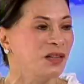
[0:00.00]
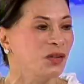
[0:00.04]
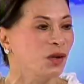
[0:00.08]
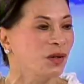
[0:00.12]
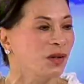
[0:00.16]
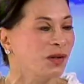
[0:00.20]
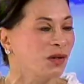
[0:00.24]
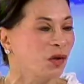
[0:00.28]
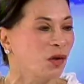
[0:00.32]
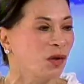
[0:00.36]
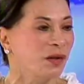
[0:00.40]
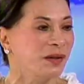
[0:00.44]

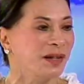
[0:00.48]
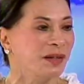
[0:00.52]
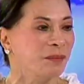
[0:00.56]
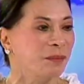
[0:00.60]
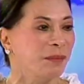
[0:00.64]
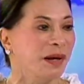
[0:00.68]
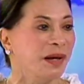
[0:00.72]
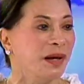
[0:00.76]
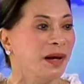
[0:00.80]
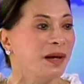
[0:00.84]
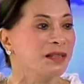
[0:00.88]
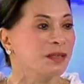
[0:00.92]
nor, nor did
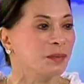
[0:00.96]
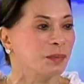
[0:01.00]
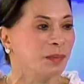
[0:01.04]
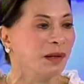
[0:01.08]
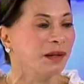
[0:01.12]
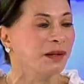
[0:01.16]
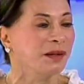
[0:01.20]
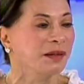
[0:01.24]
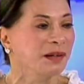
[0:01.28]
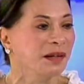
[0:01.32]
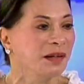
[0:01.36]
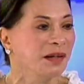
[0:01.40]
my
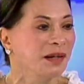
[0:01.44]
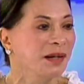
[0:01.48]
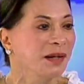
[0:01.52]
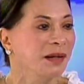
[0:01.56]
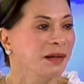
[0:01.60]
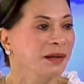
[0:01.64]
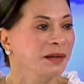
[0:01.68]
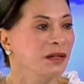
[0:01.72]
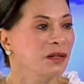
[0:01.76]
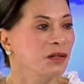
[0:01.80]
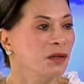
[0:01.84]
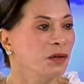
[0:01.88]
husband.
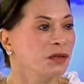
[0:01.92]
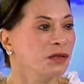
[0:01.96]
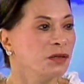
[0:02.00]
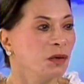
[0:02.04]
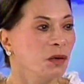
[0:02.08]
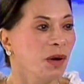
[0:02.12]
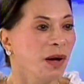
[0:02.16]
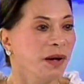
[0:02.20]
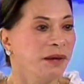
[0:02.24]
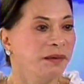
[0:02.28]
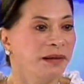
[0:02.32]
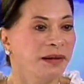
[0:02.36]
You know,
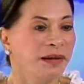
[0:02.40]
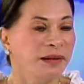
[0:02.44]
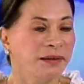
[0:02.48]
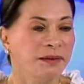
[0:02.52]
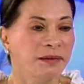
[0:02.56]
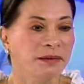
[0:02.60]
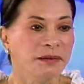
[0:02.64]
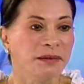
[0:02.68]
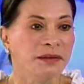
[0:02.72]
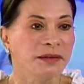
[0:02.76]
so I really didn't